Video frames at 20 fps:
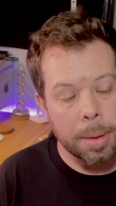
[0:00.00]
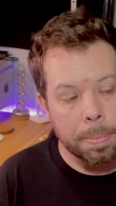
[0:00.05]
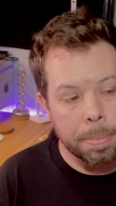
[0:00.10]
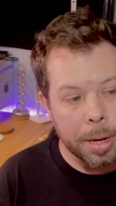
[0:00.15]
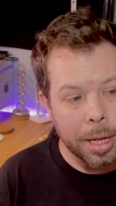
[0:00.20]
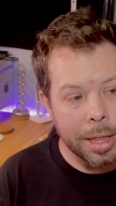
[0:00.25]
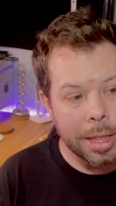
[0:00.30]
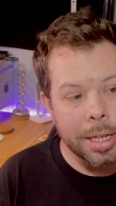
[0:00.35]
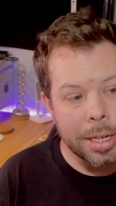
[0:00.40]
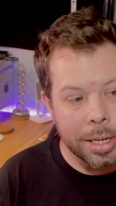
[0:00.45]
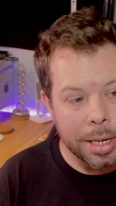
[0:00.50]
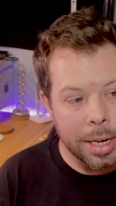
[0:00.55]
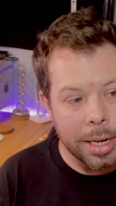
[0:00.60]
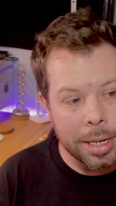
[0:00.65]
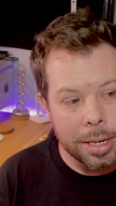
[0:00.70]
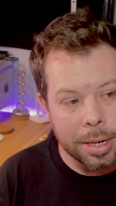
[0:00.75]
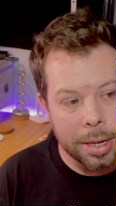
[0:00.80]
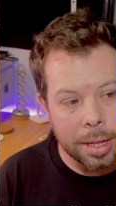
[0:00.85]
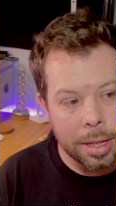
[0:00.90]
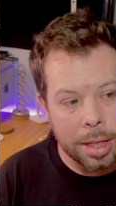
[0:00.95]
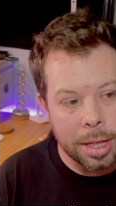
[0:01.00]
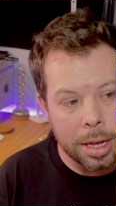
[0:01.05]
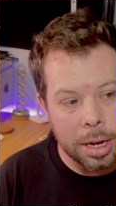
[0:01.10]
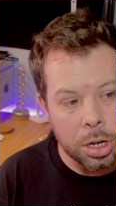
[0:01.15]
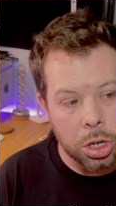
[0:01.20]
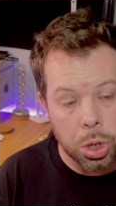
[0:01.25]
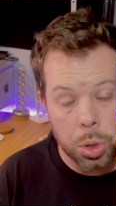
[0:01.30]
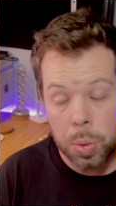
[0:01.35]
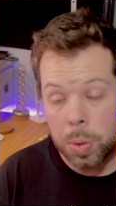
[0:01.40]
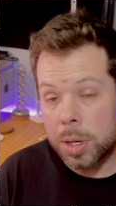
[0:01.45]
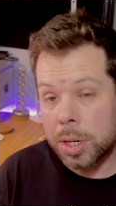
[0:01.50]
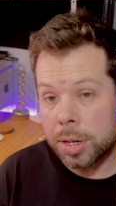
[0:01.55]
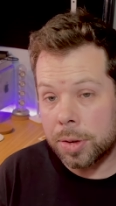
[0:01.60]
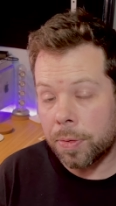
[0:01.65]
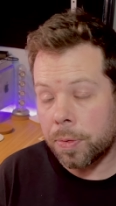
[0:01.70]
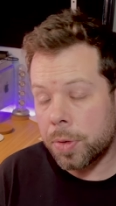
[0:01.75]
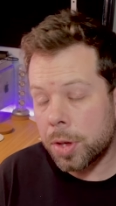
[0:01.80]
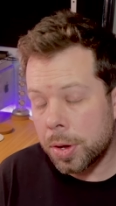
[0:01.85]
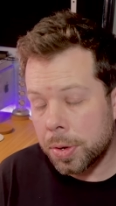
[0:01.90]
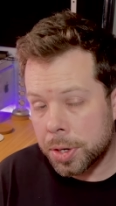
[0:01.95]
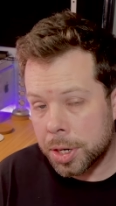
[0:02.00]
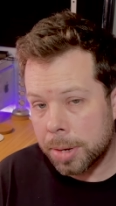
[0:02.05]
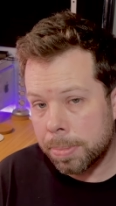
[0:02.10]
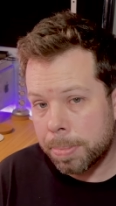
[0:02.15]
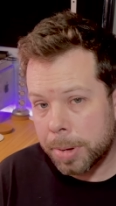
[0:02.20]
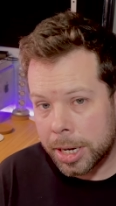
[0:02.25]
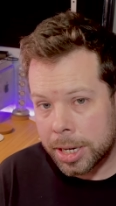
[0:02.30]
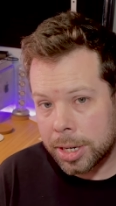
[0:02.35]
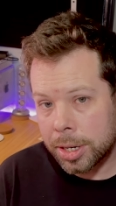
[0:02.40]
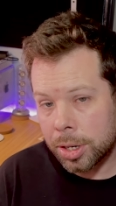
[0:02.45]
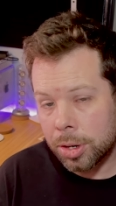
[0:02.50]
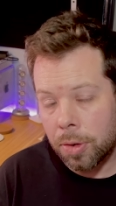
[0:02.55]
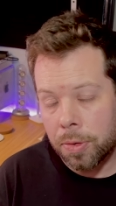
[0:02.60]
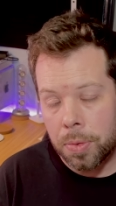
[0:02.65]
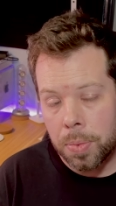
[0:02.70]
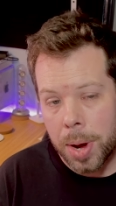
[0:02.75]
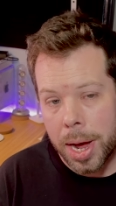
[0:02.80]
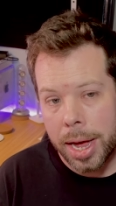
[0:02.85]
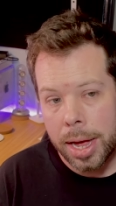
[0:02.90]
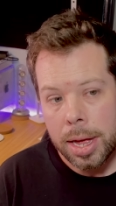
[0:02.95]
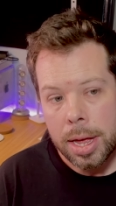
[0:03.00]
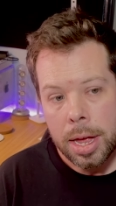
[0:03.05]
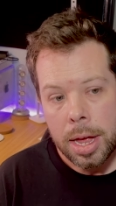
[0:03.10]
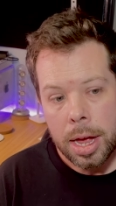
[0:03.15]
but this is the joys of using beta software.